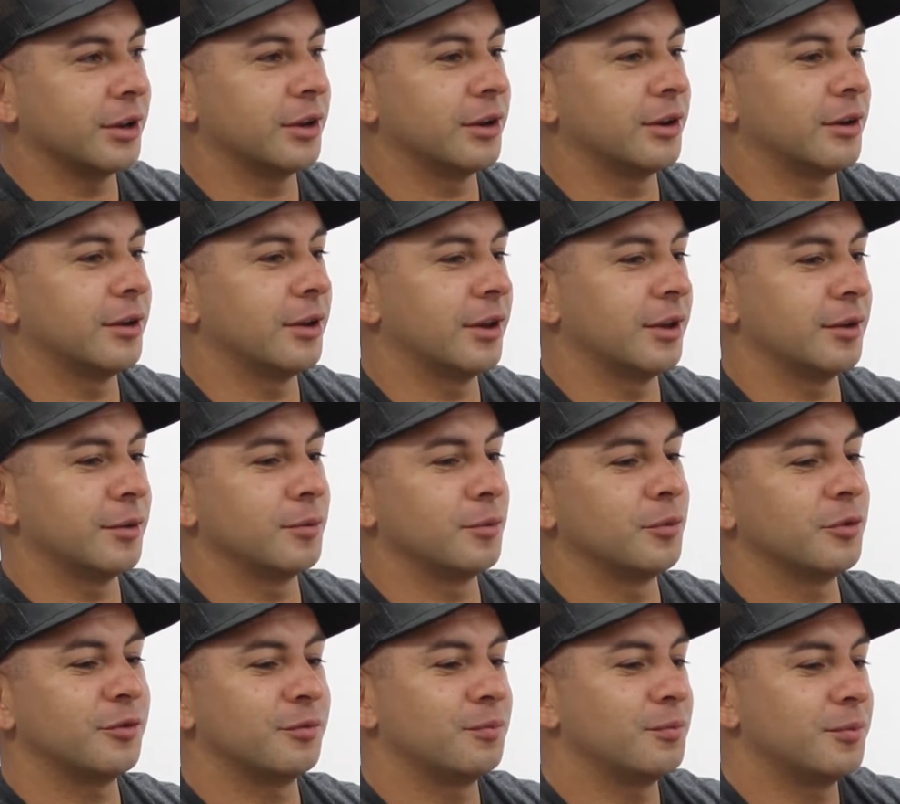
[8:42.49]

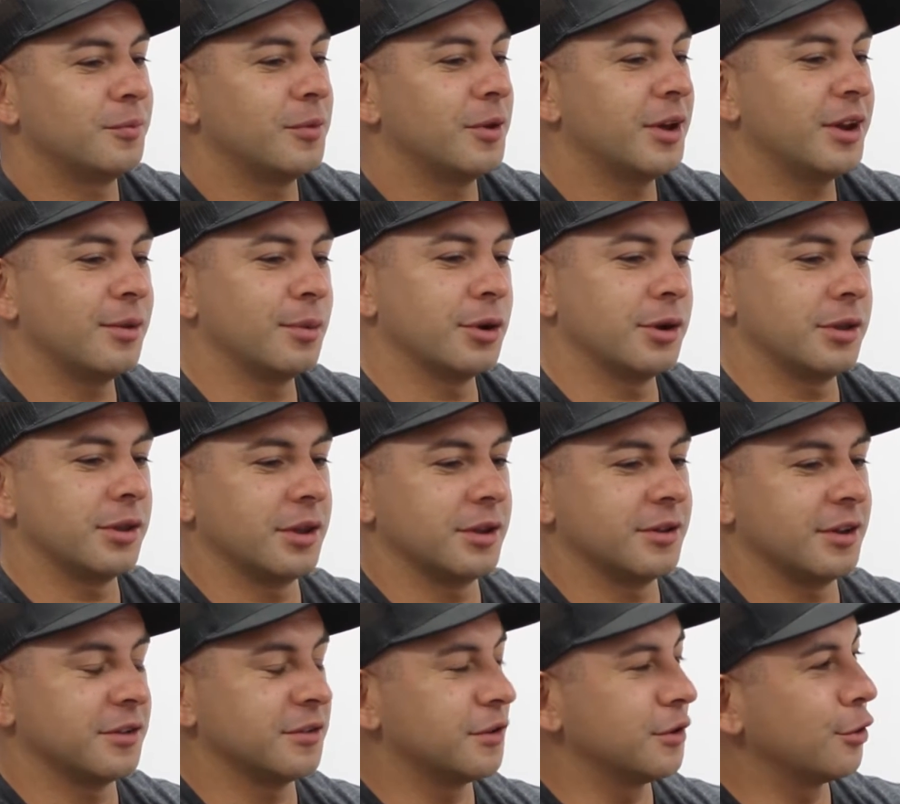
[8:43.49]
And anybody that
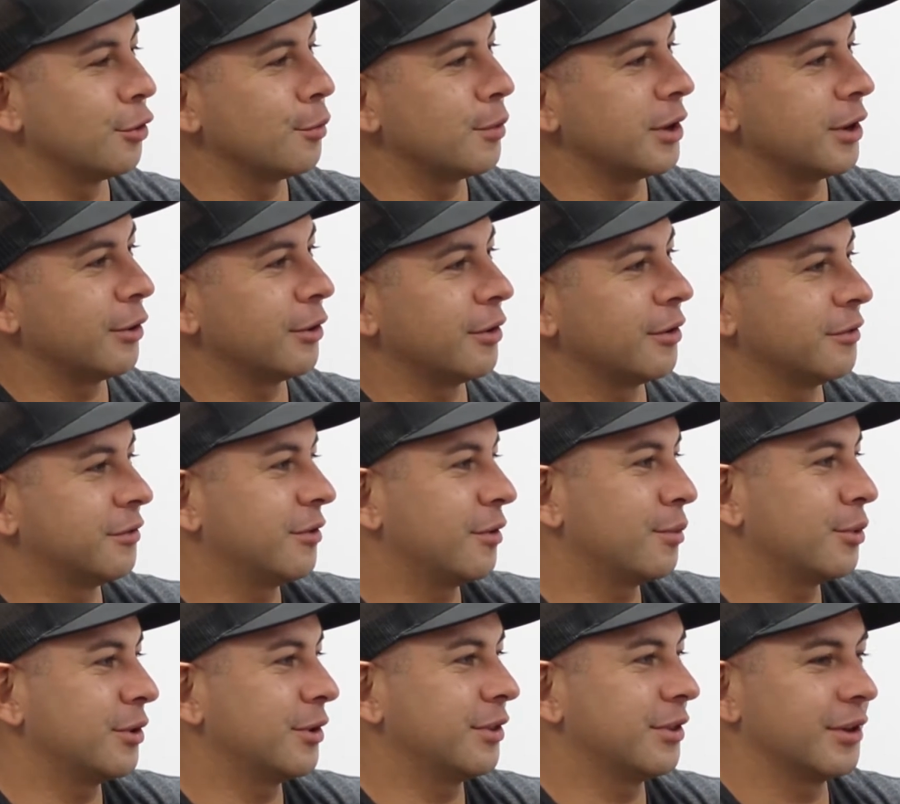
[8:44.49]
doesn't know me or
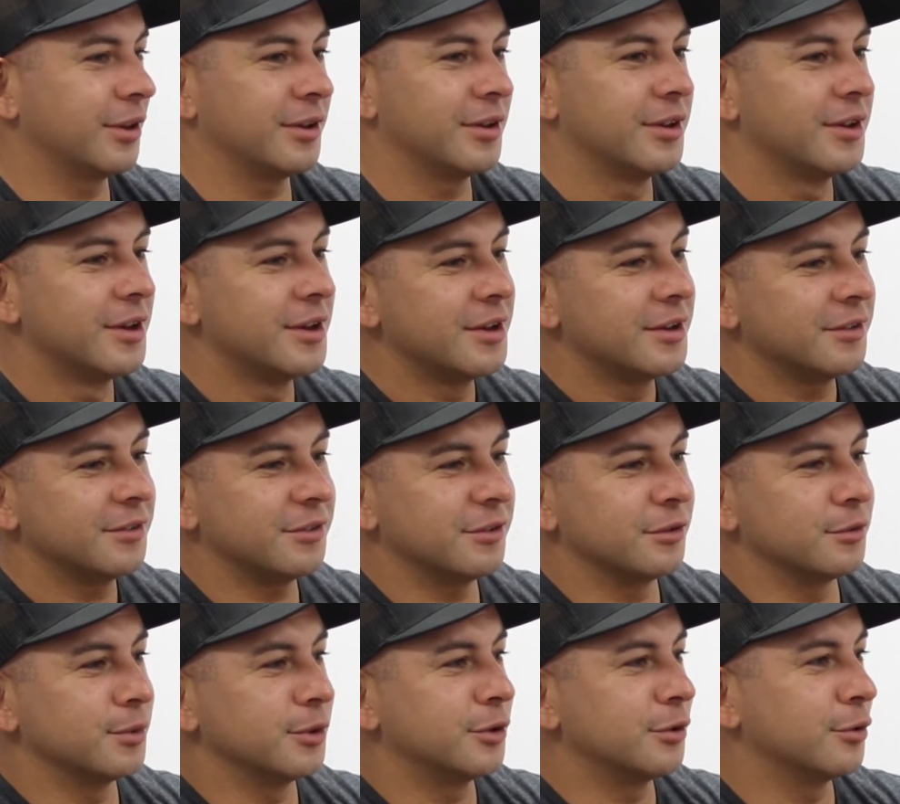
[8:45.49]
somebody that
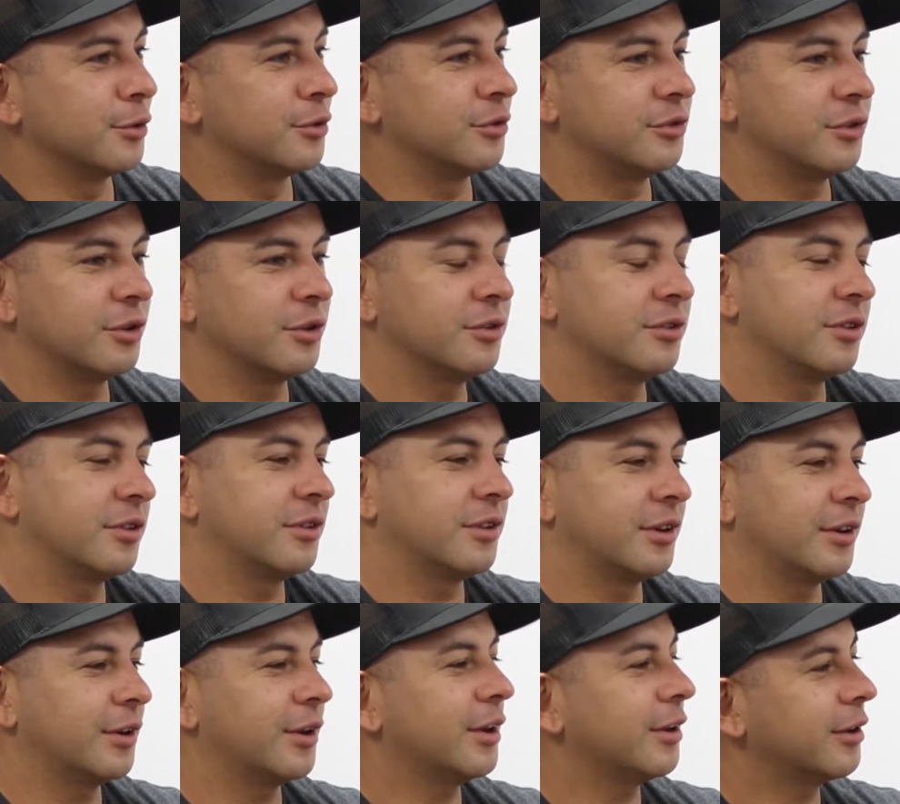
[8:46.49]
sees me doing shows, they
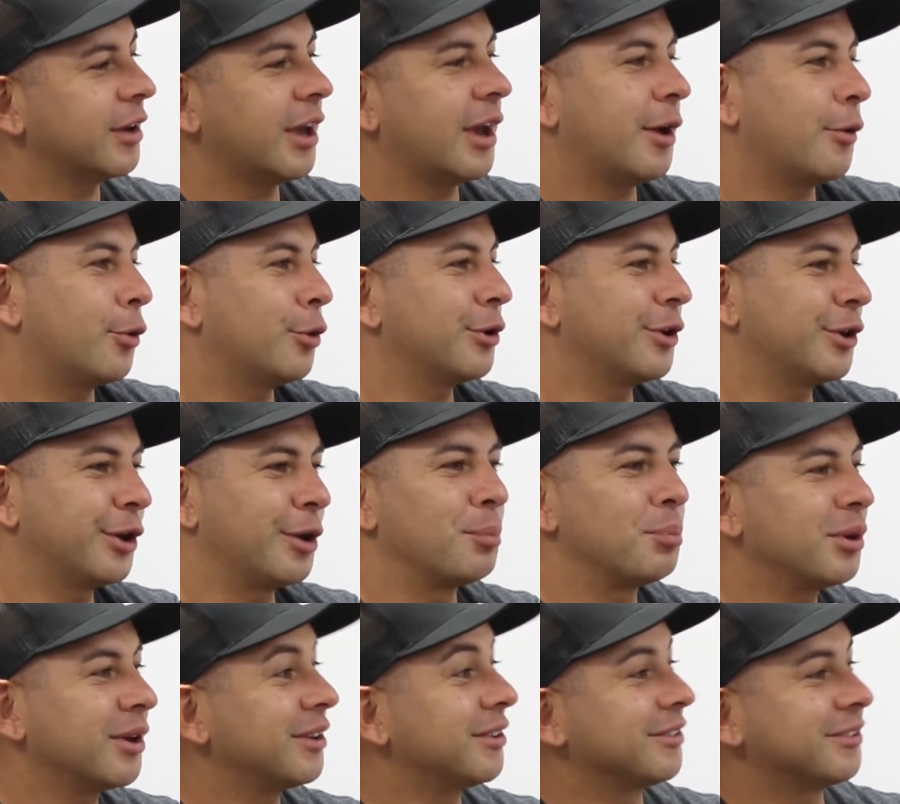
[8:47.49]
think, oh yeah, well, you get
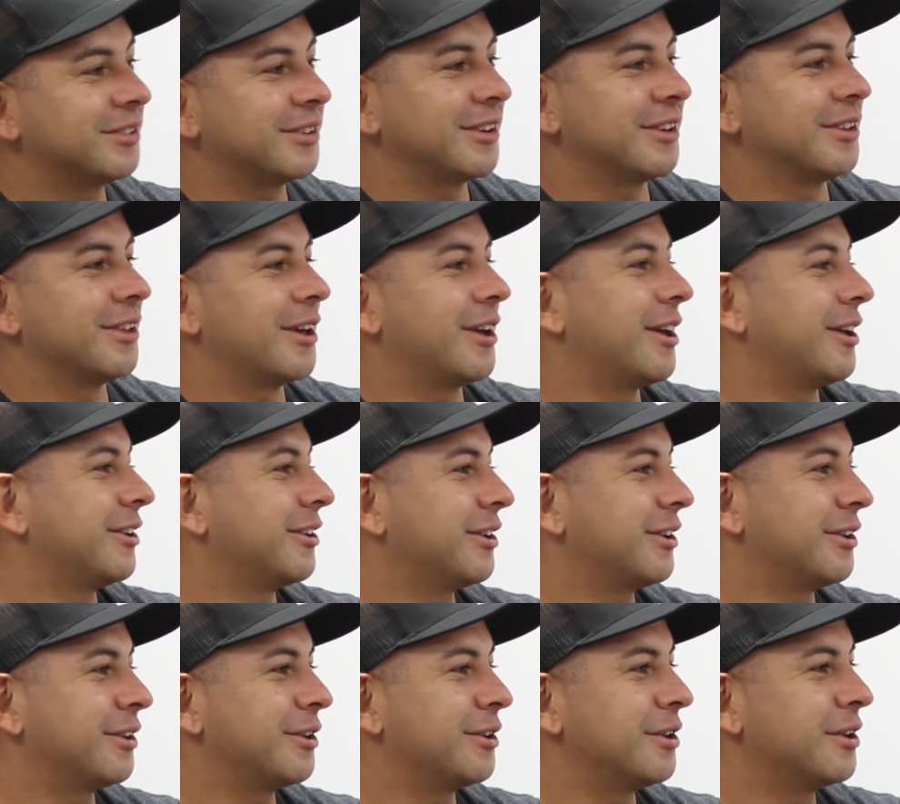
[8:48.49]
paid to say that.
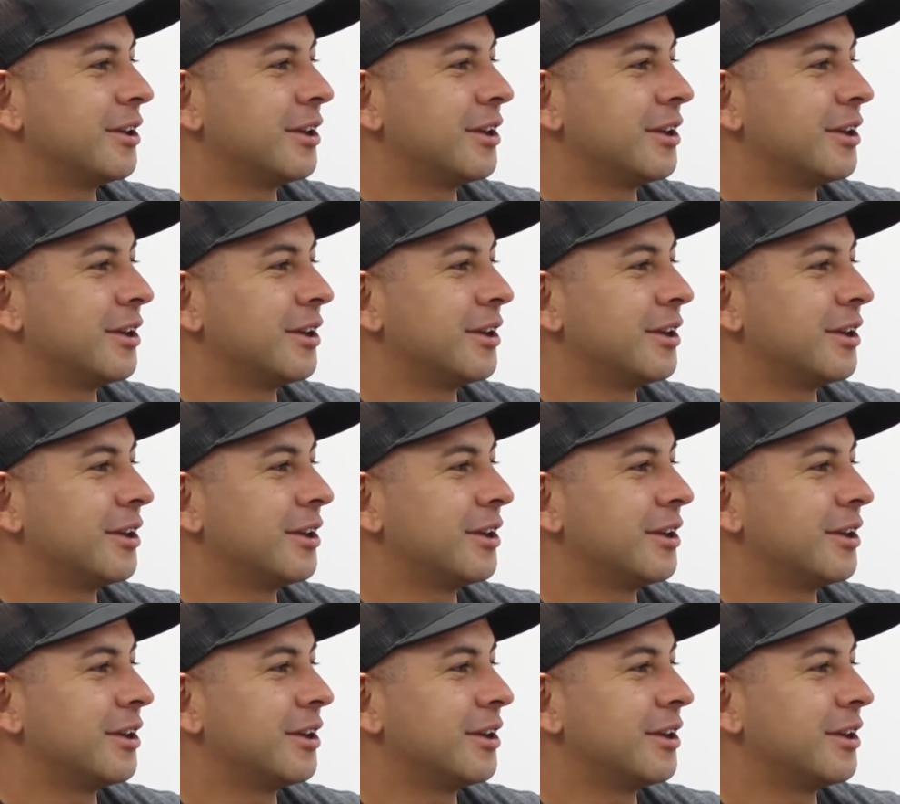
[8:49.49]
And